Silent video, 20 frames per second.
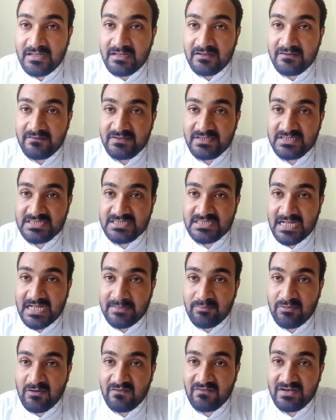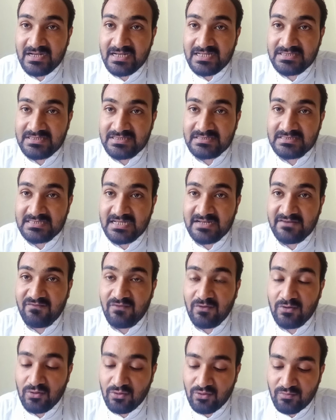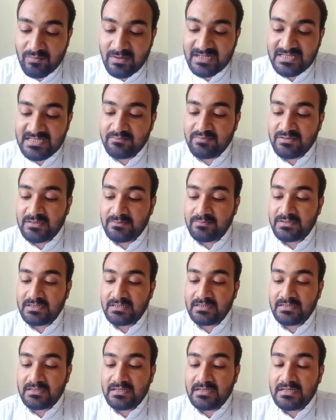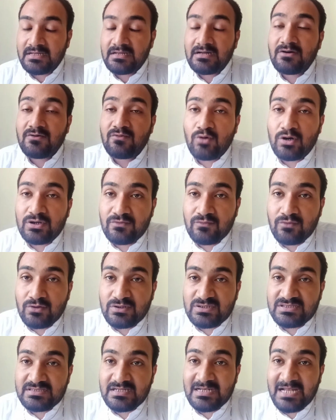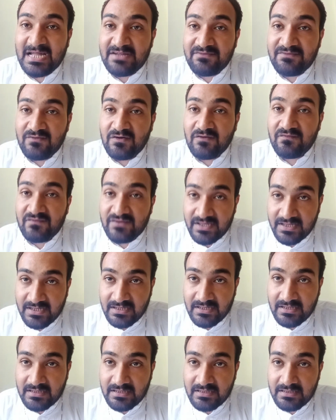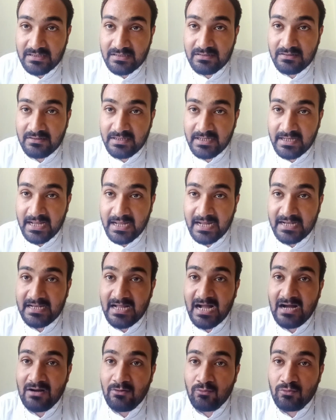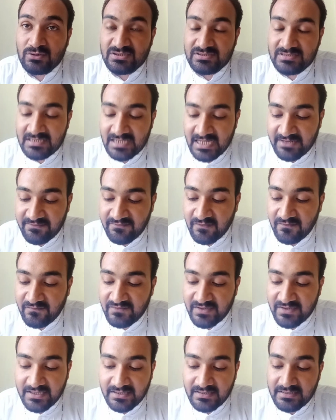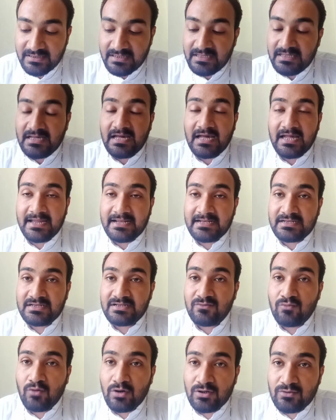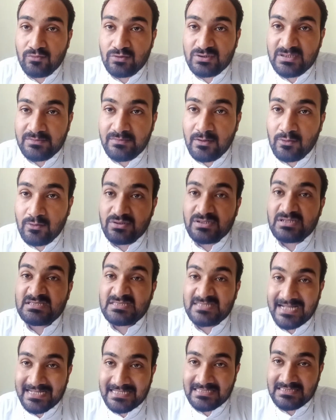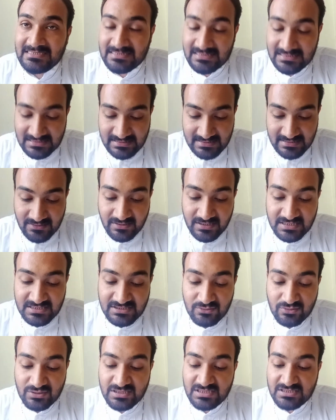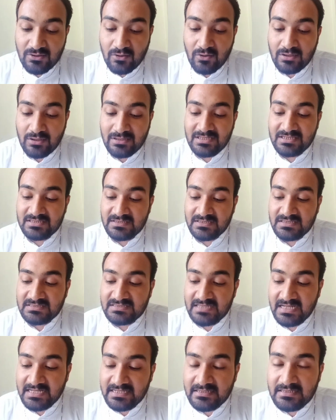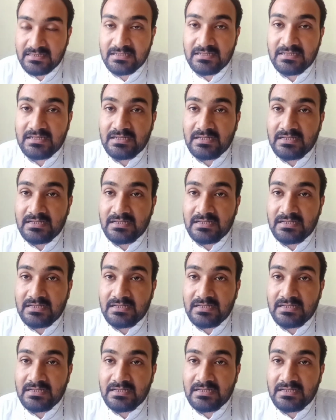which type of religions are followed by the people, what was the life of king, okay, and how was the life of king, and what was about the science. Okay, so these all the things are